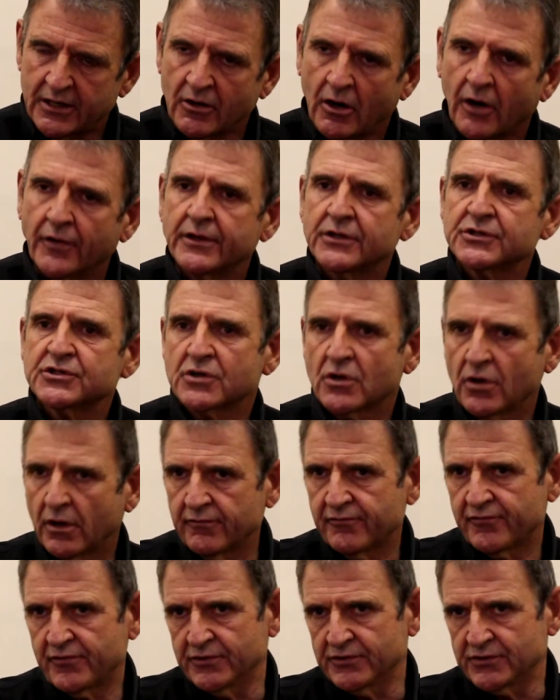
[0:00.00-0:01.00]
honors
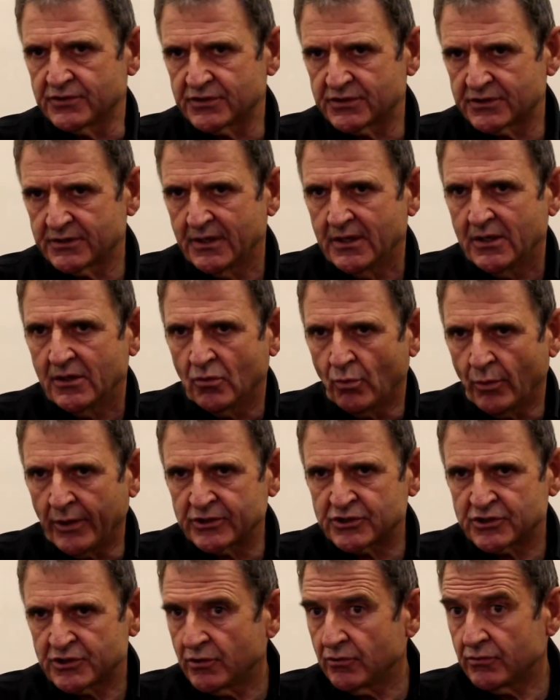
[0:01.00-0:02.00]
conference where
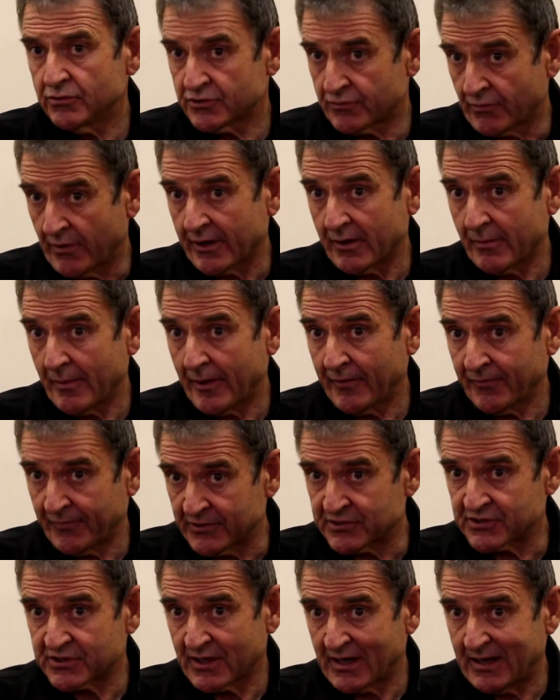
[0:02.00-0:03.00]
students round about
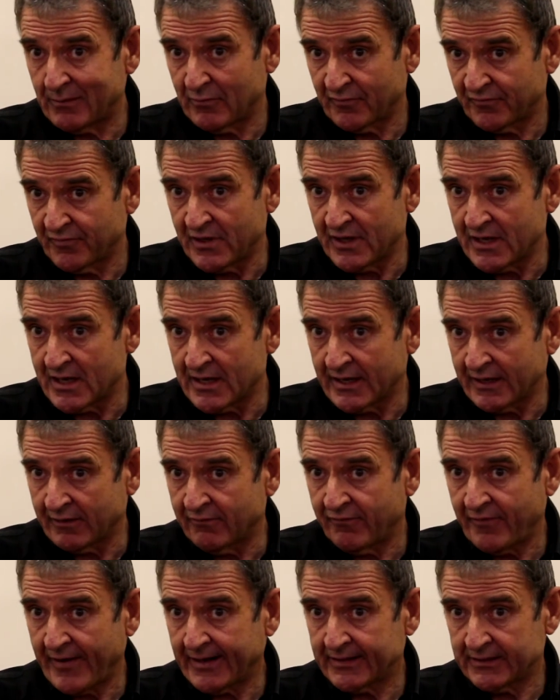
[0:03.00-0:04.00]
this time of the year,
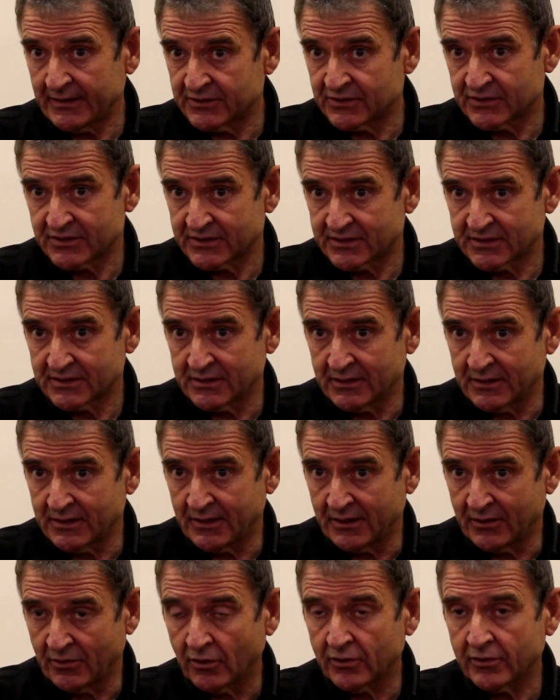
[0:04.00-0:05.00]
in fact it's
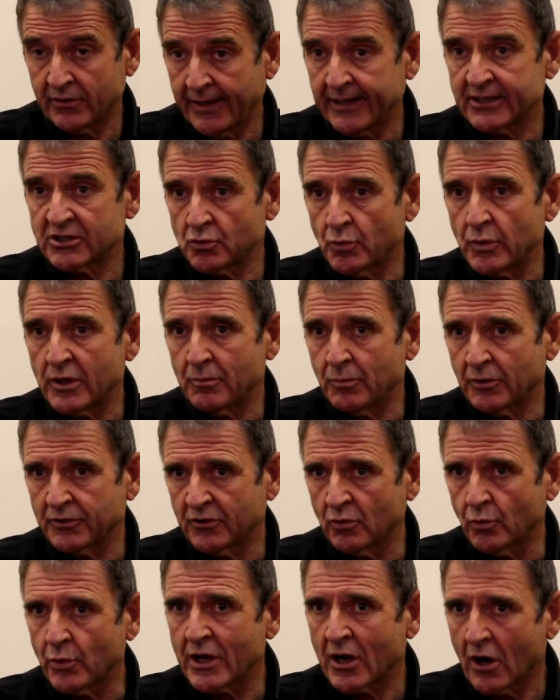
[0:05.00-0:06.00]
not next week but
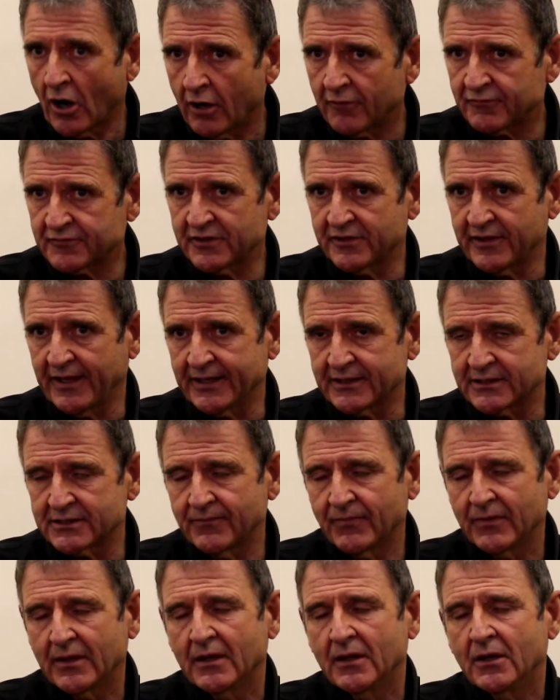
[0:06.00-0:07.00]
the week after that,
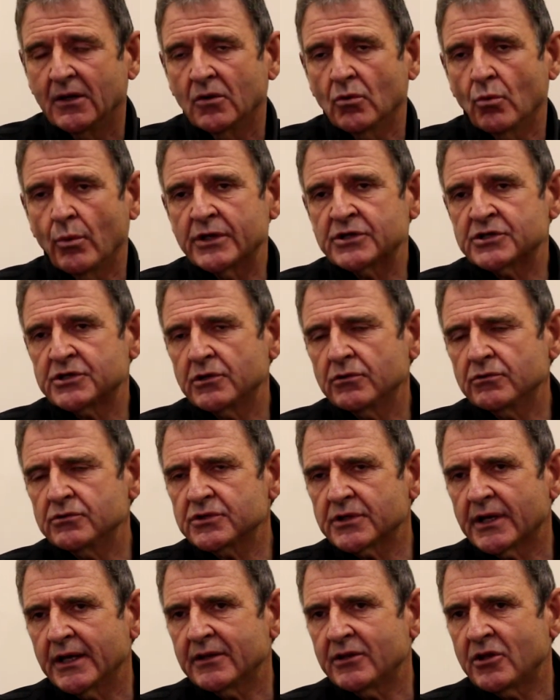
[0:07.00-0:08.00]
where
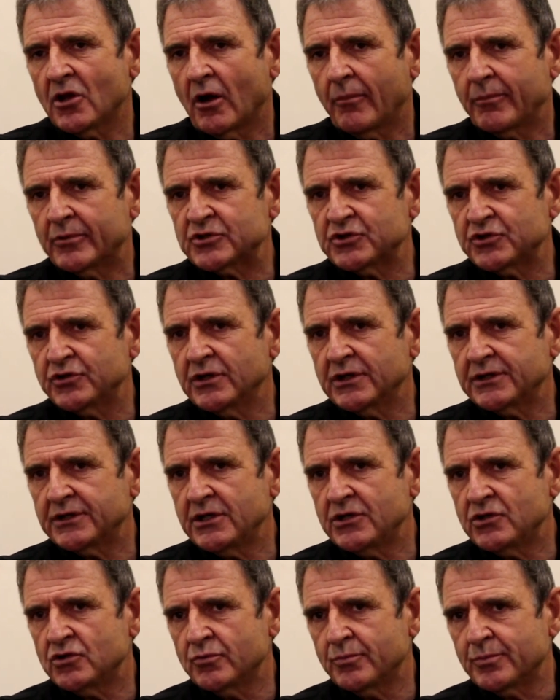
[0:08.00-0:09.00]
students get the
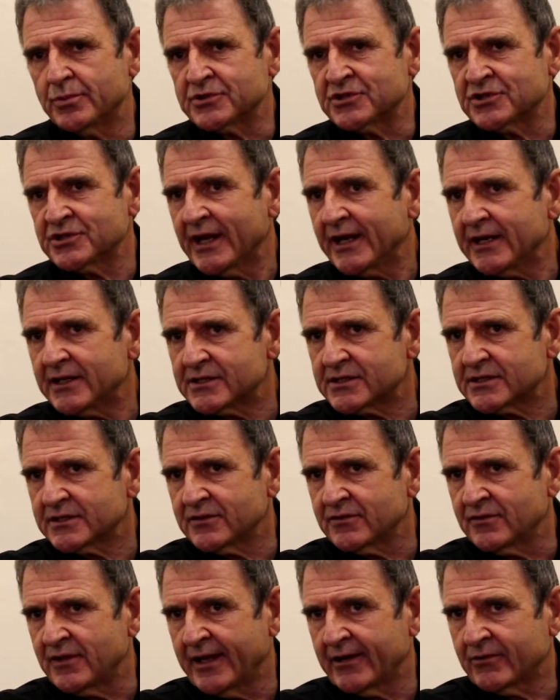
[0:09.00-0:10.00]
opportunity to present
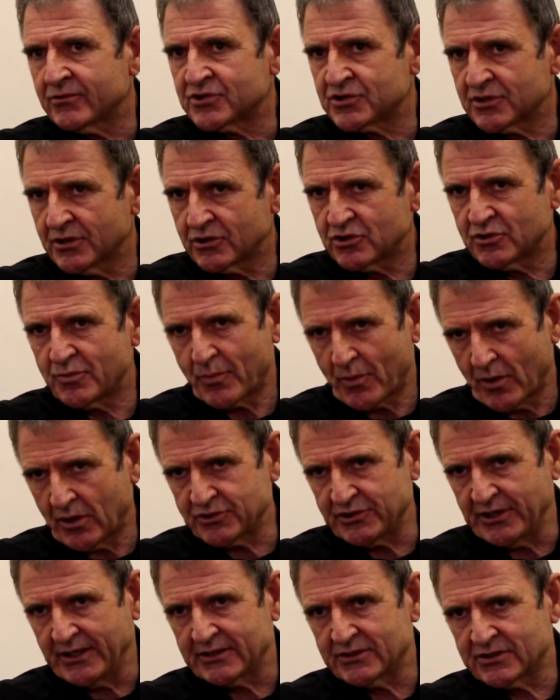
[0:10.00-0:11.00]
their research
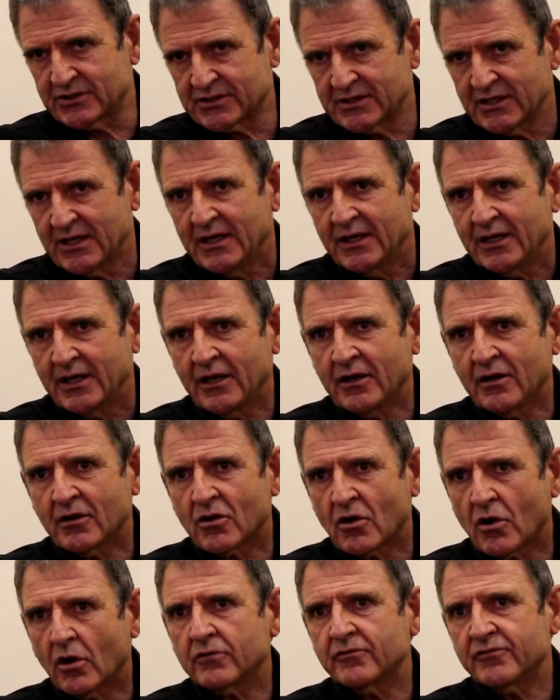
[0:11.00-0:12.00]
projects in a
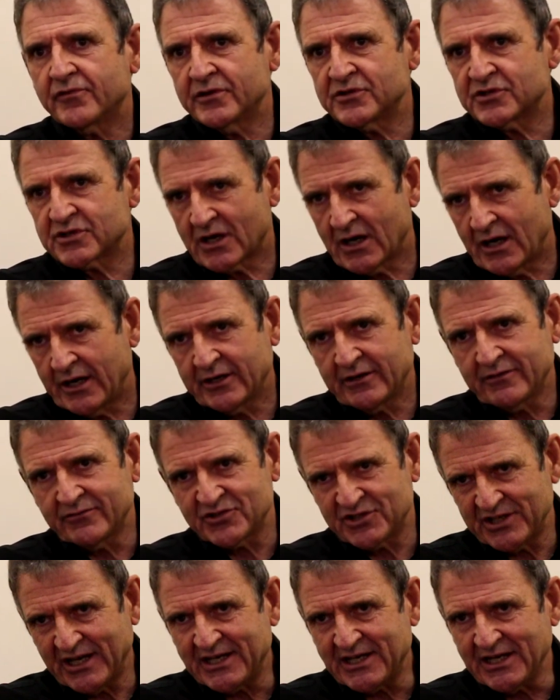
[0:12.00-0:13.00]
conference kind of
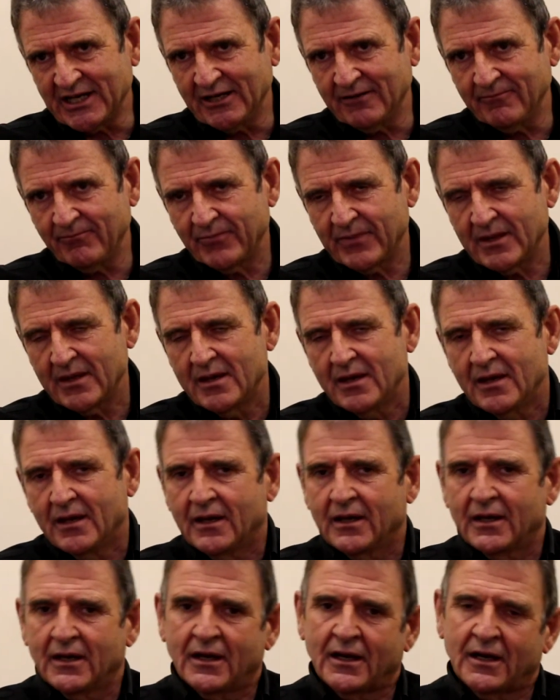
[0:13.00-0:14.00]
setting.
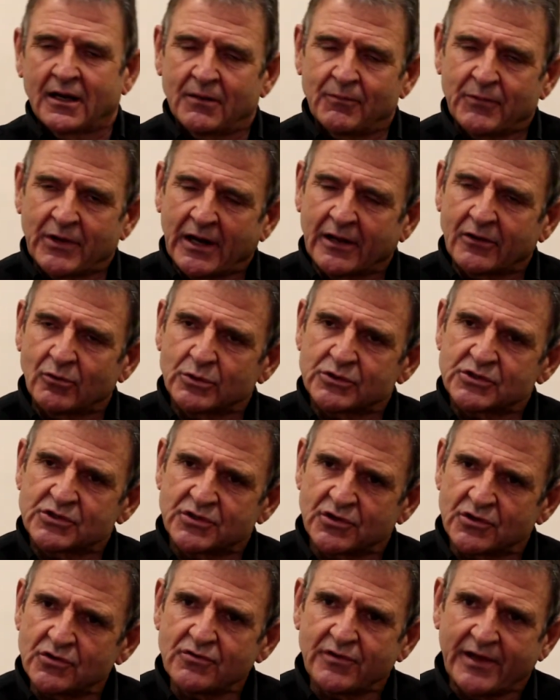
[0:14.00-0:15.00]
In other words,
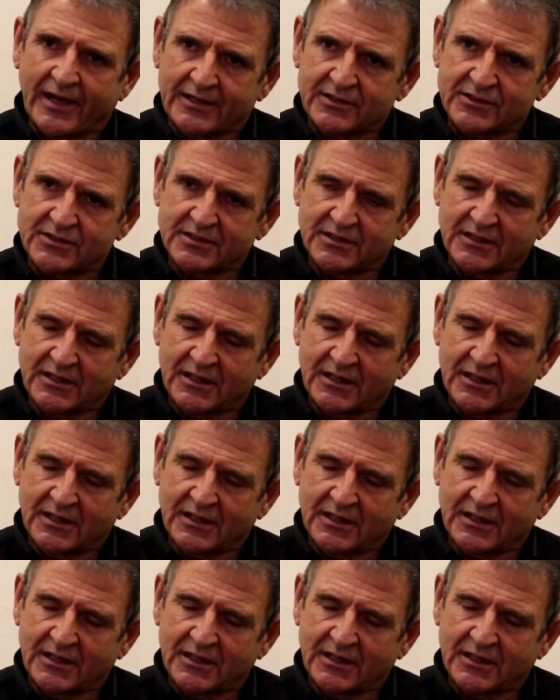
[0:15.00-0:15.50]
through that,